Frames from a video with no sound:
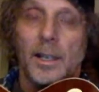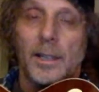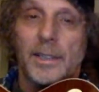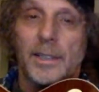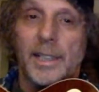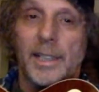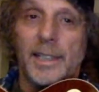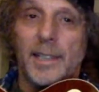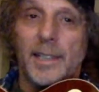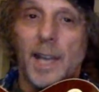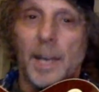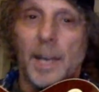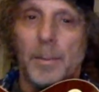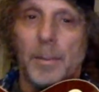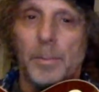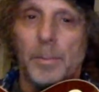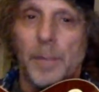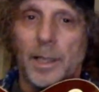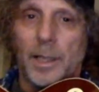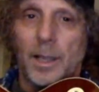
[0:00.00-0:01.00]

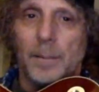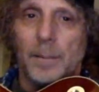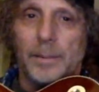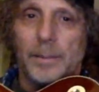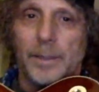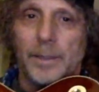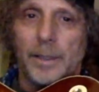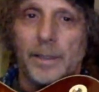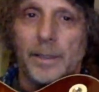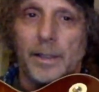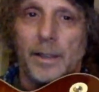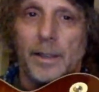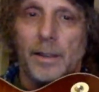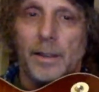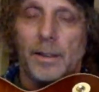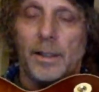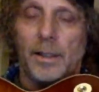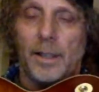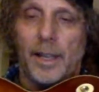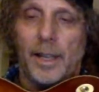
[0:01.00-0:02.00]
T-type pickups in
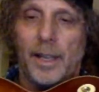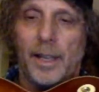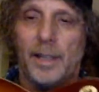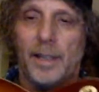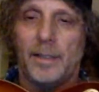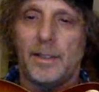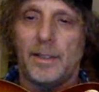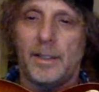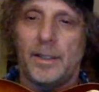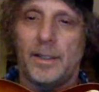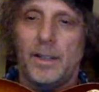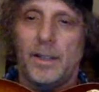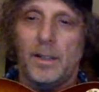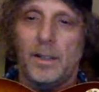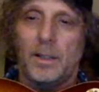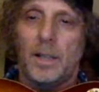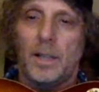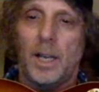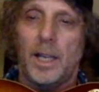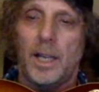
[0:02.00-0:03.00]
there, and
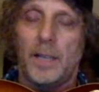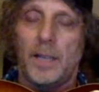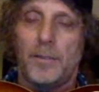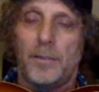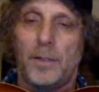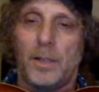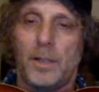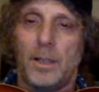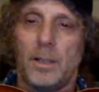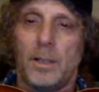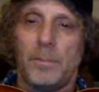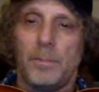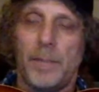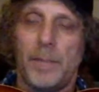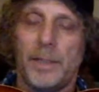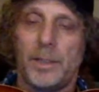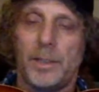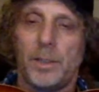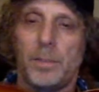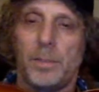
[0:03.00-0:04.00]
they're kind of a
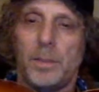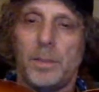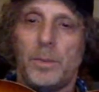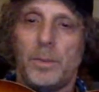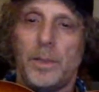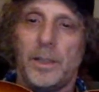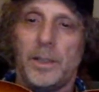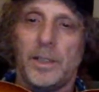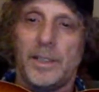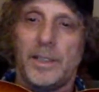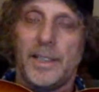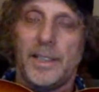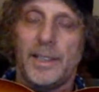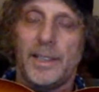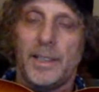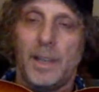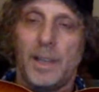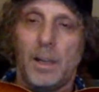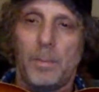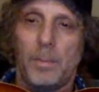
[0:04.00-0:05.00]
mixture between the
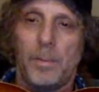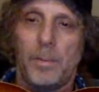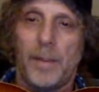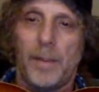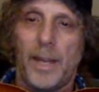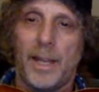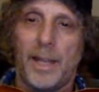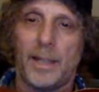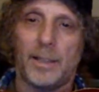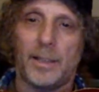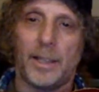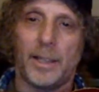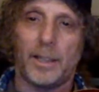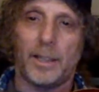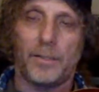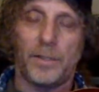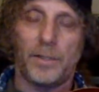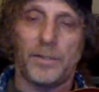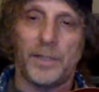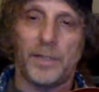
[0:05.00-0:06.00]
T-top and like
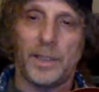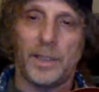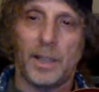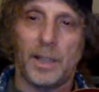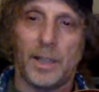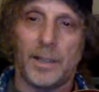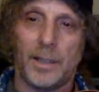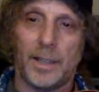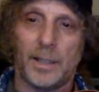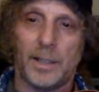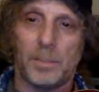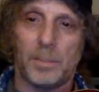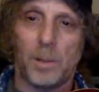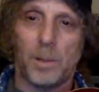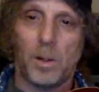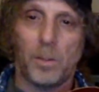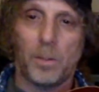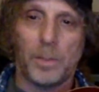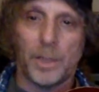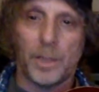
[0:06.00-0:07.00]
a 59 Les
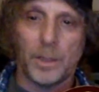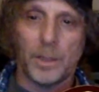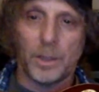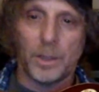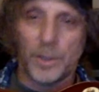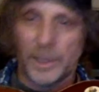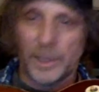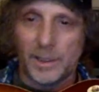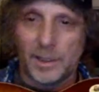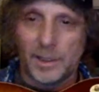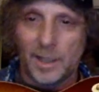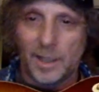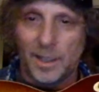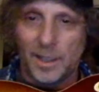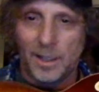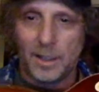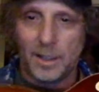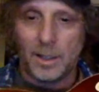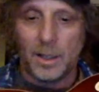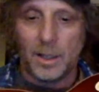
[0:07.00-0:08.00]
Paul Peter Green
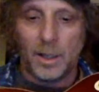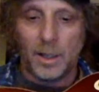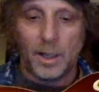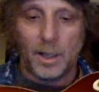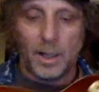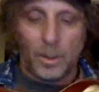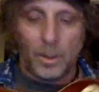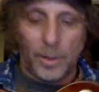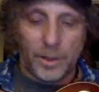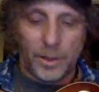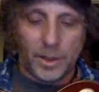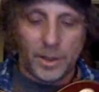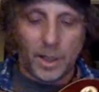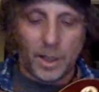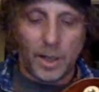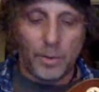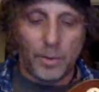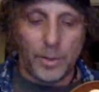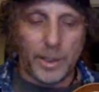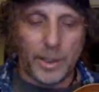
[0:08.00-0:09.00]
style, which
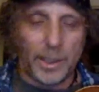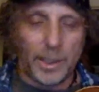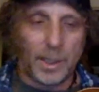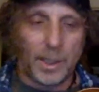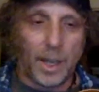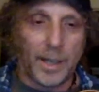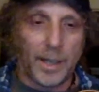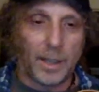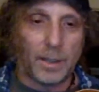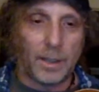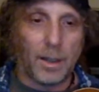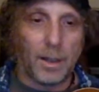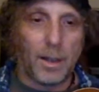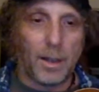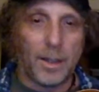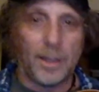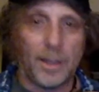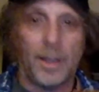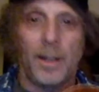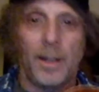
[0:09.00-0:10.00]
I really like a
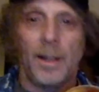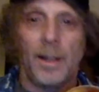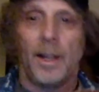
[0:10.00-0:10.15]
lot.